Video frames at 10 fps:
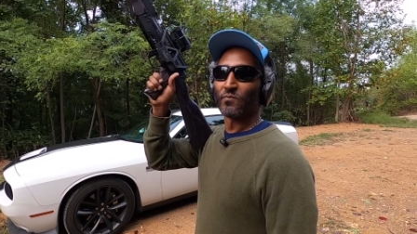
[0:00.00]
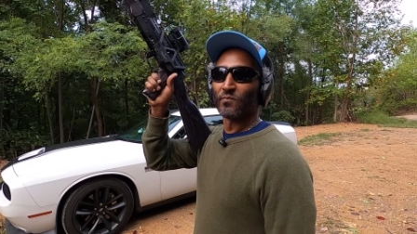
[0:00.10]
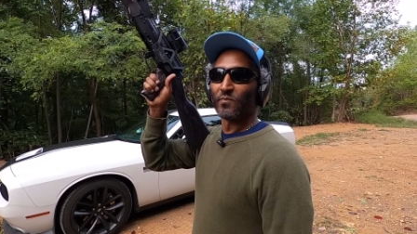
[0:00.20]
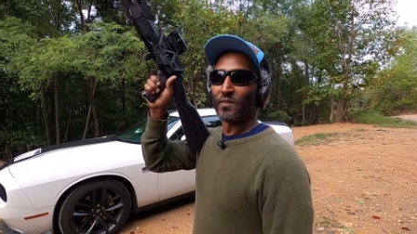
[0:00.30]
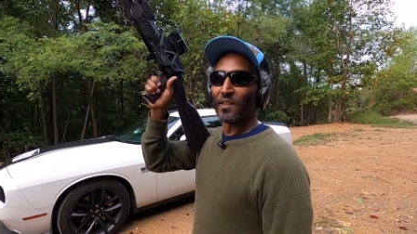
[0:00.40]
All
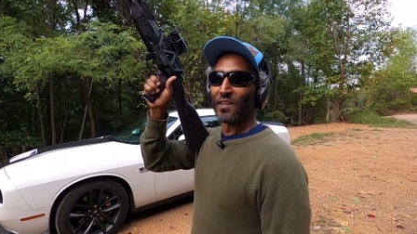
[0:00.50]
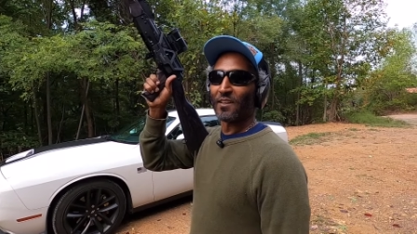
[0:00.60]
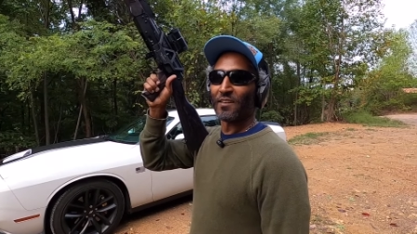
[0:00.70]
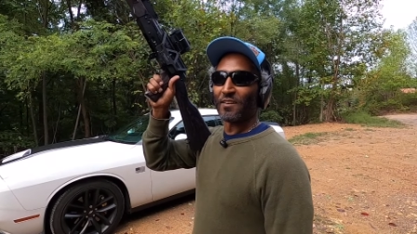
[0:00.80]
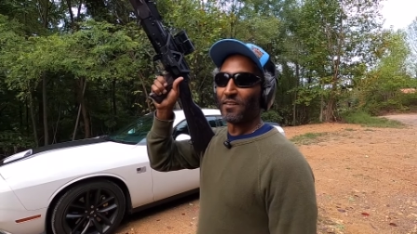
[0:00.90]
right,
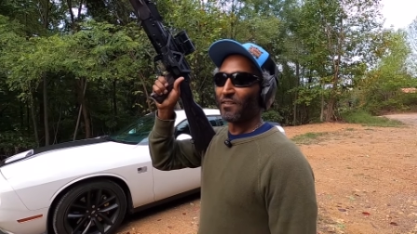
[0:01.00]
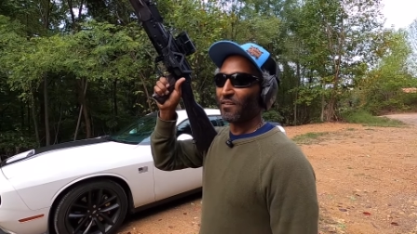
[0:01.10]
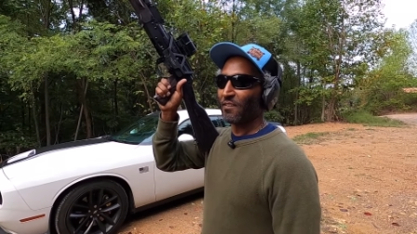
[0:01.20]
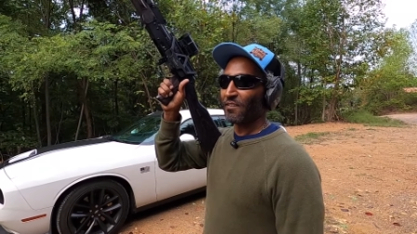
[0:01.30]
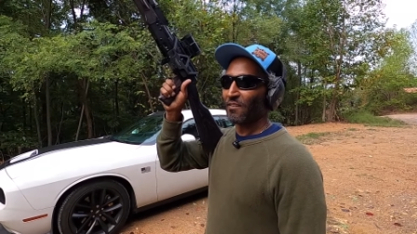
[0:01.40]
well, he he
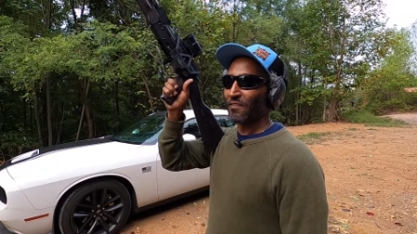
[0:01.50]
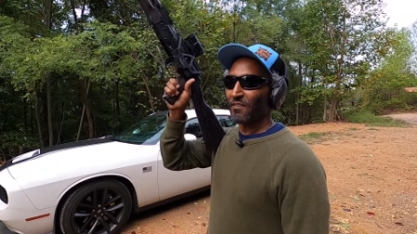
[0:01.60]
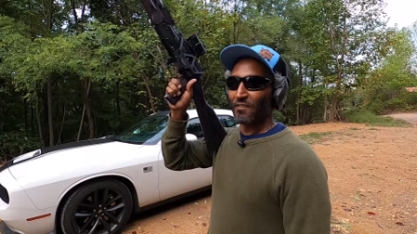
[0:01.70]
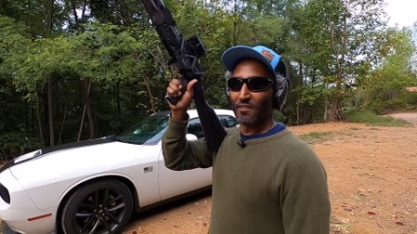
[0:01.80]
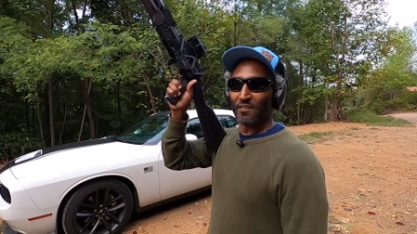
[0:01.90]
he uh,
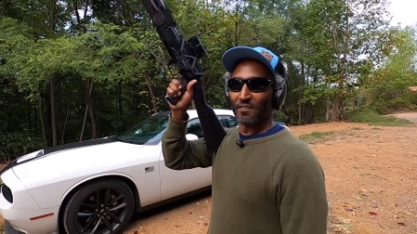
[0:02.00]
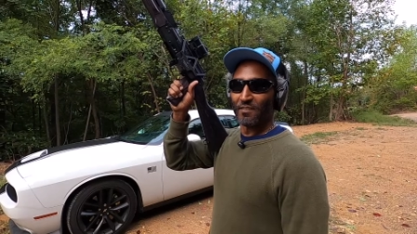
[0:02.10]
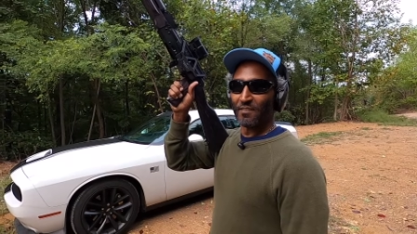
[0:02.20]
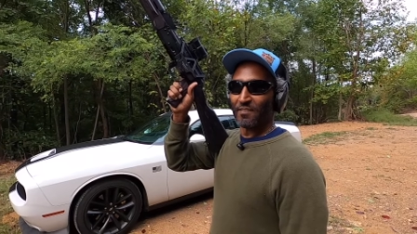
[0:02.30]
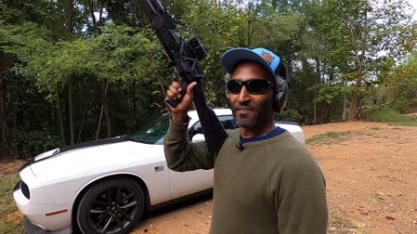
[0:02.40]

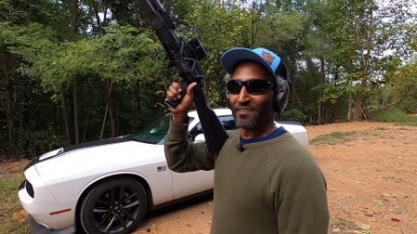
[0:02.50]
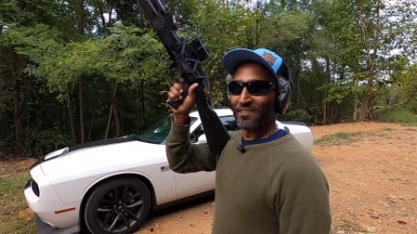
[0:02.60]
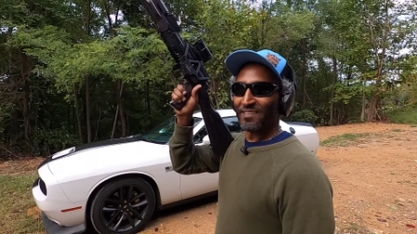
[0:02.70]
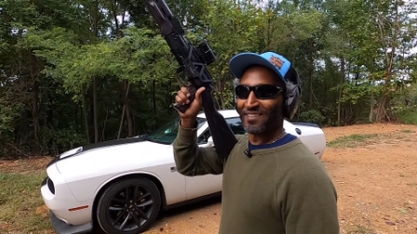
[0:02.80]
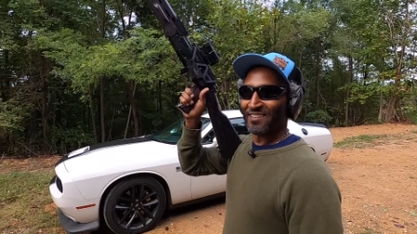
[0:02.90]
AK-47
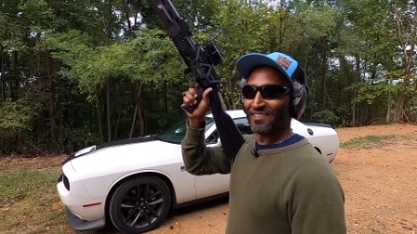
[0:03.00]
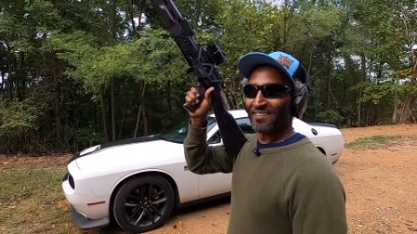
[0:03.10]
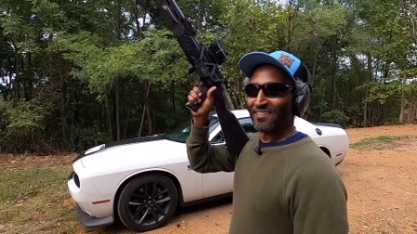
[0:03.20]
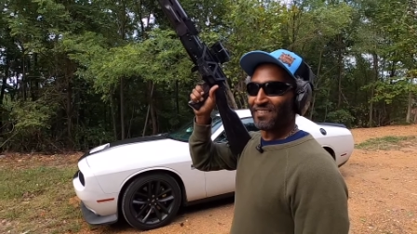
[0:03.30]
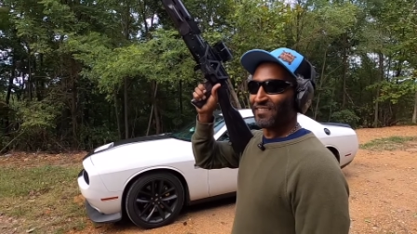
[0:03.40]
gang now, boy.
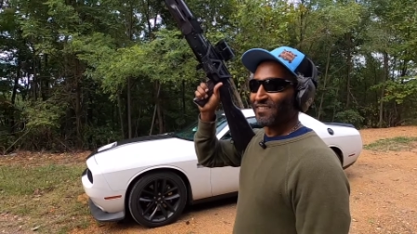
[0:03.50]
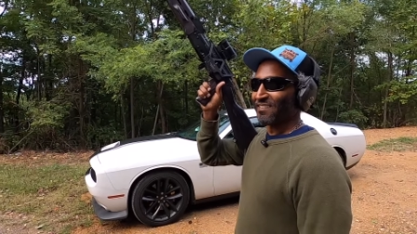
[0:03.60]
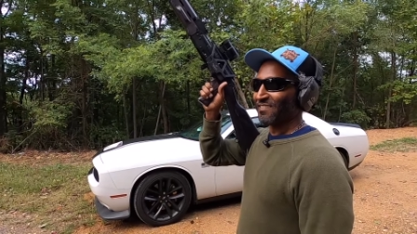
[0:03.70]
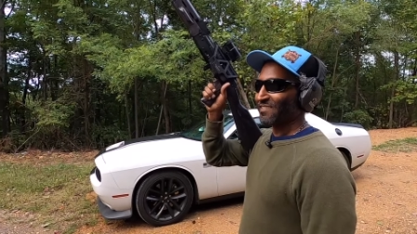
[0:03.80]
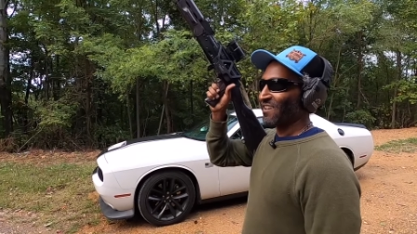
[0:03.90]
Let's get
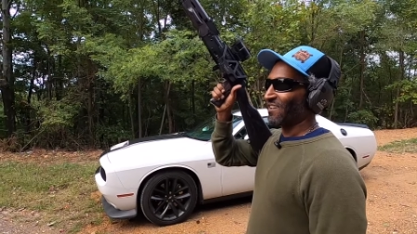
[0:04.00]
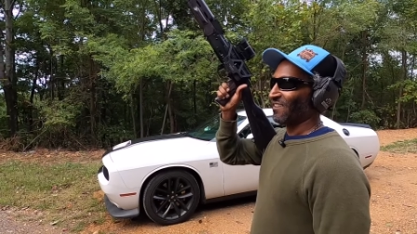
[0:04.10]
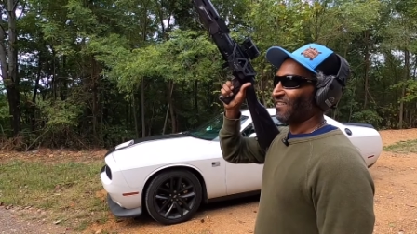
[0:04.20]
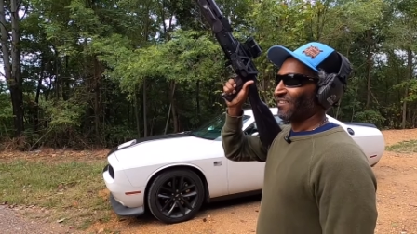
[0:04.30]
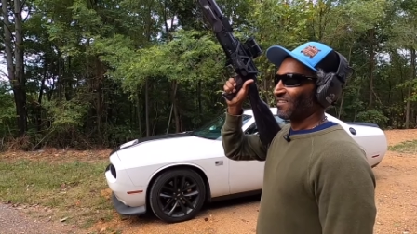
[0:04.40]
it. He yeah. like
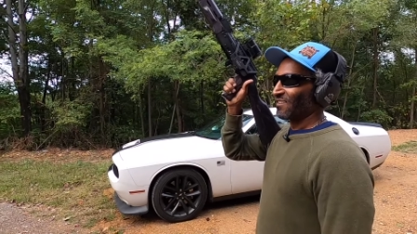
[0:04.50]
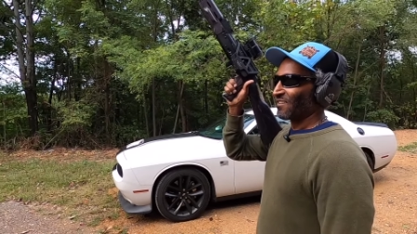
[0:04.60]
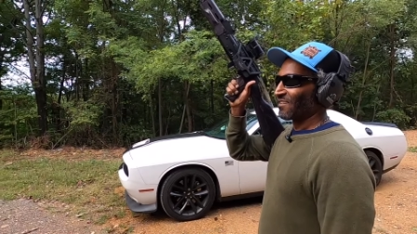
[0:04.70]
him now.